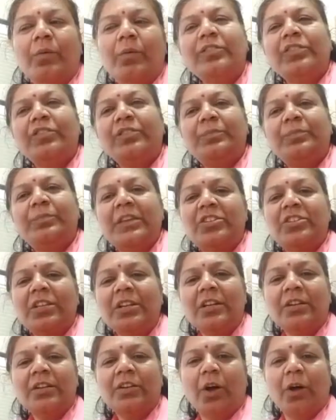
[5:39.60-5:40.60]
your special
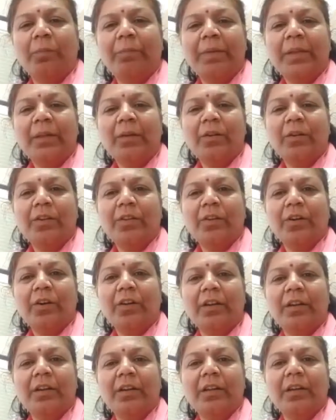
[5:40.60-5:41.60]
topic or
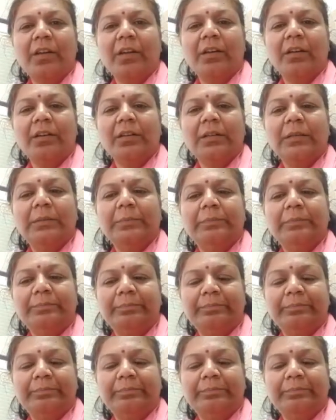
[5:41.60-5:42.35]
your